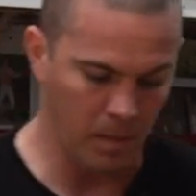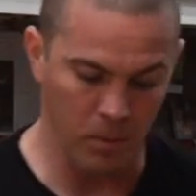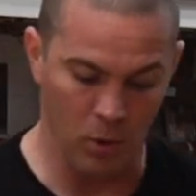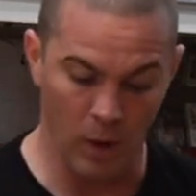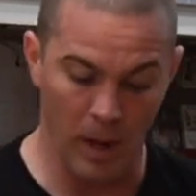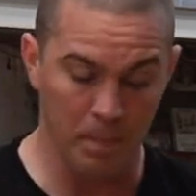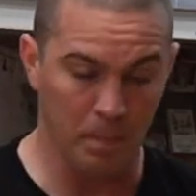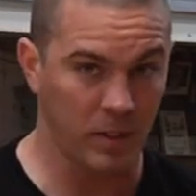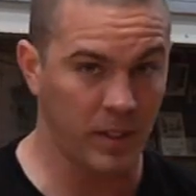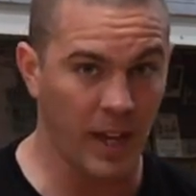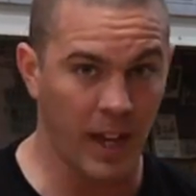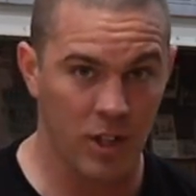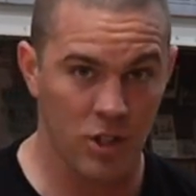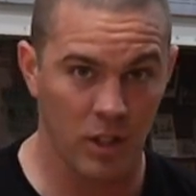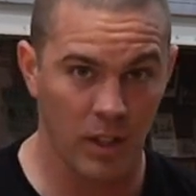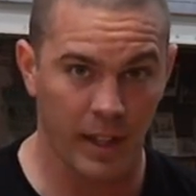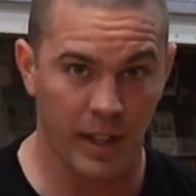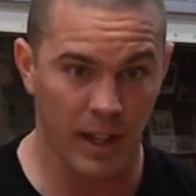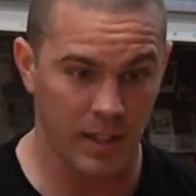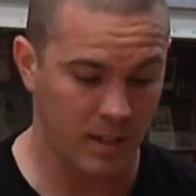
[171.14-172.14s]
Great
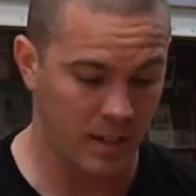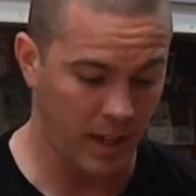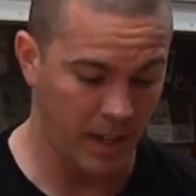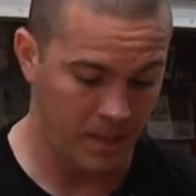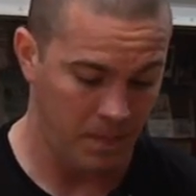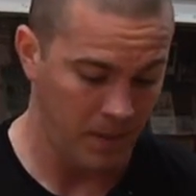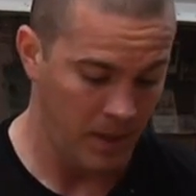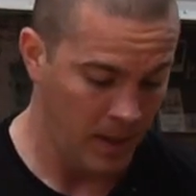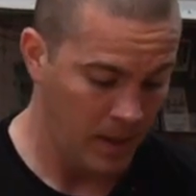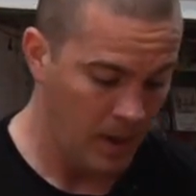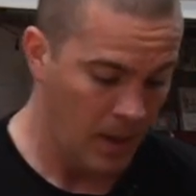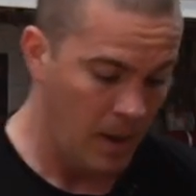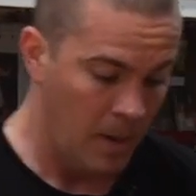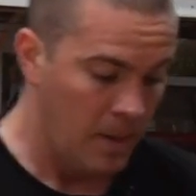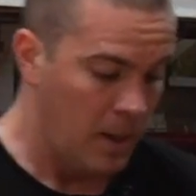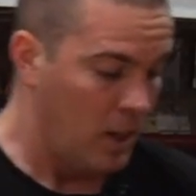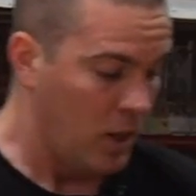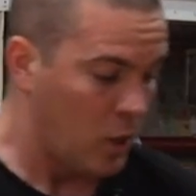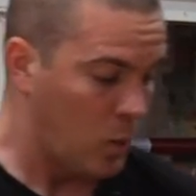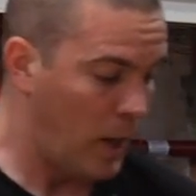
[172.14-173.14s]
protection, like I said.
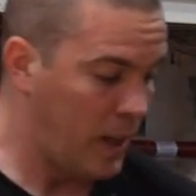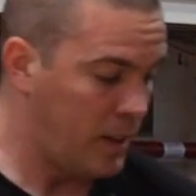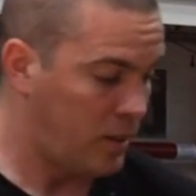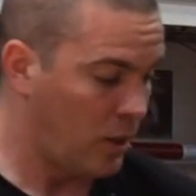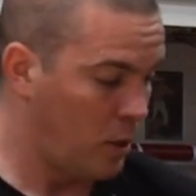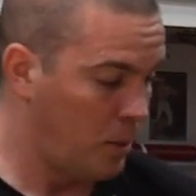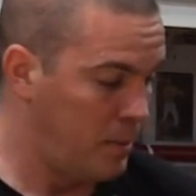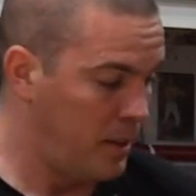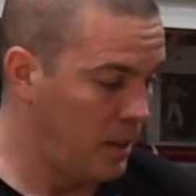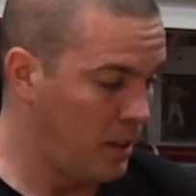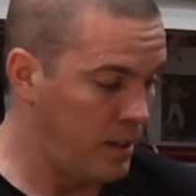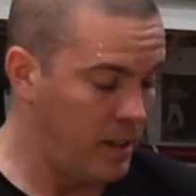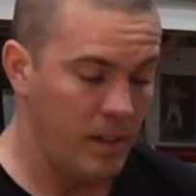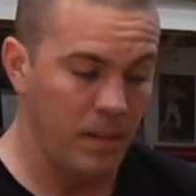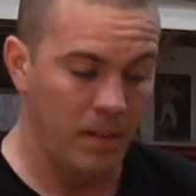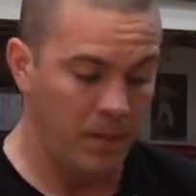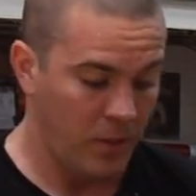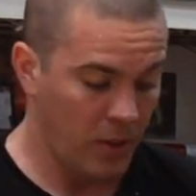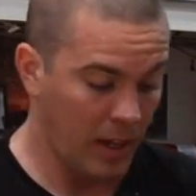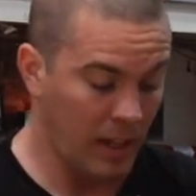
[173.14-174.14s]
Great durability.
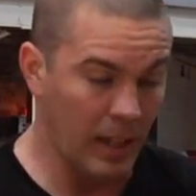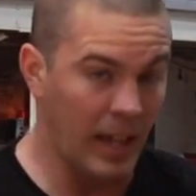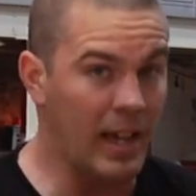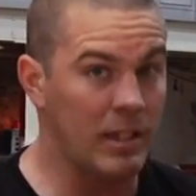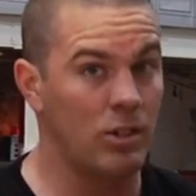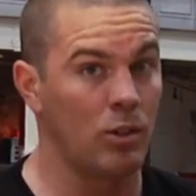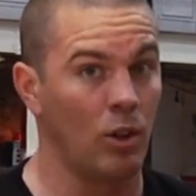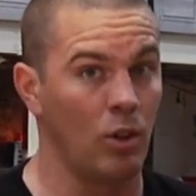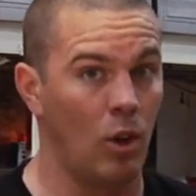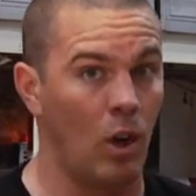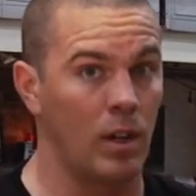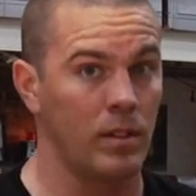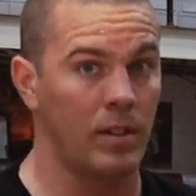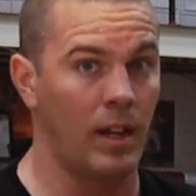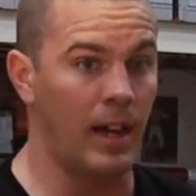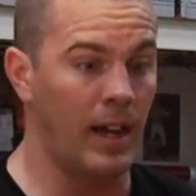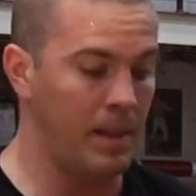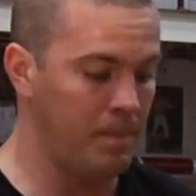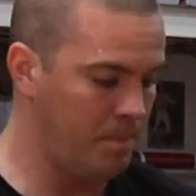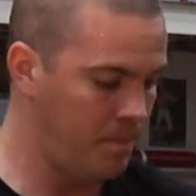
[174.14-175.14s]
They're gonna last you a long
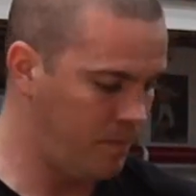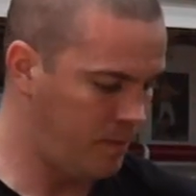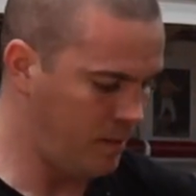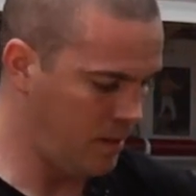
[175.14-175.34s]
time.